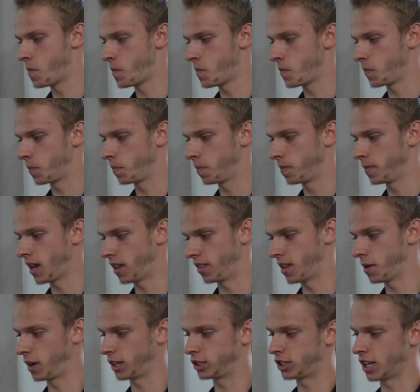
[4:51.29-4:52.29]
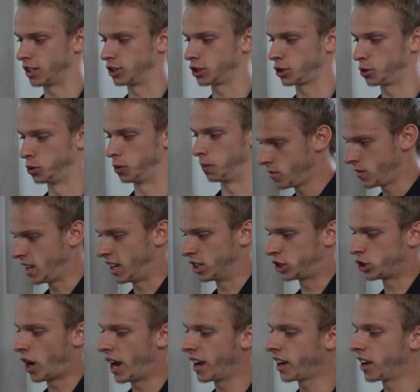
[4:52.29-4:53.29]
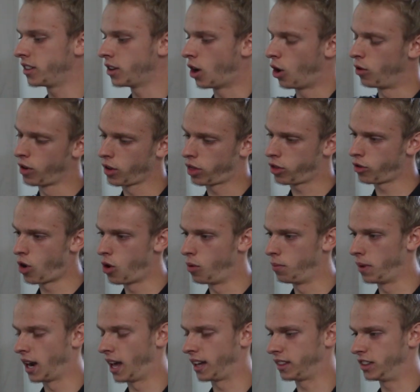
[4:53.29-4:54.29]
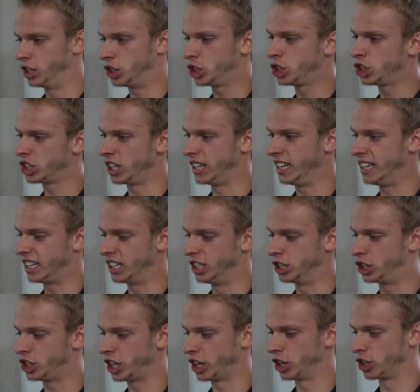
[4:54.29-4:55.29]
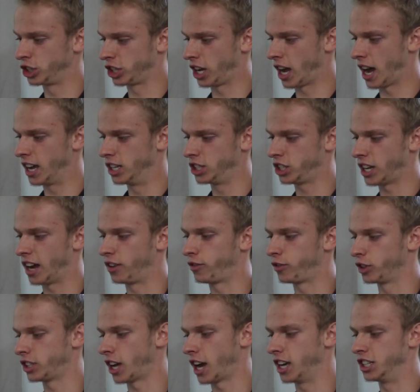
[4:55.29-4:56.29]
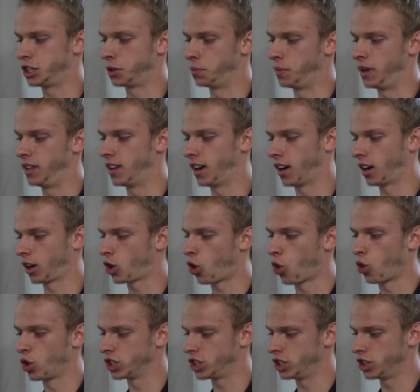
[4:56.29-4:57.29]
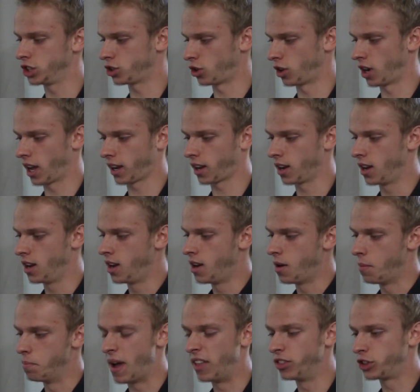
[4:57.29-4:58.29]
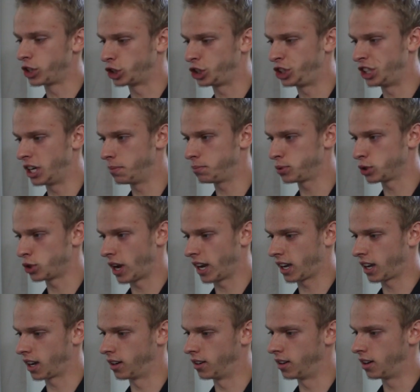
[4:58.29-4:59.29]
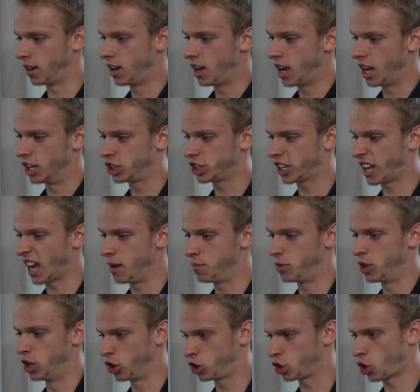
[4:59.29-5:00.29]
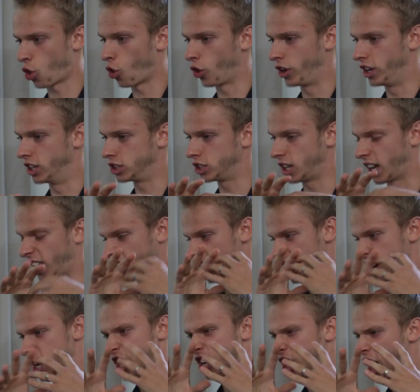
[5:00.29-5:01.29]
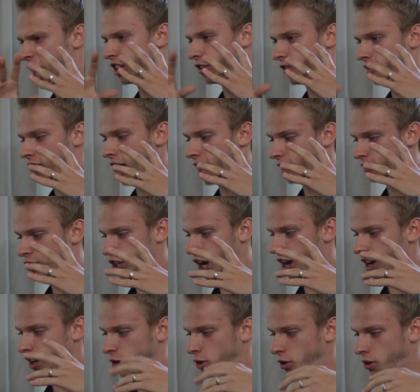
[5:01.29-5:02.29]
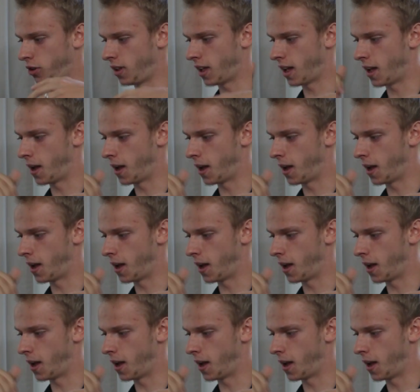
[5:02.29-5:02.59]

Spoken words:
Yeah, that makes sense. Cool. So I get overthrown by these sleeky sales guys advertising me their courses or mentorship, so I can escape the notorious 9-to-5 cycle.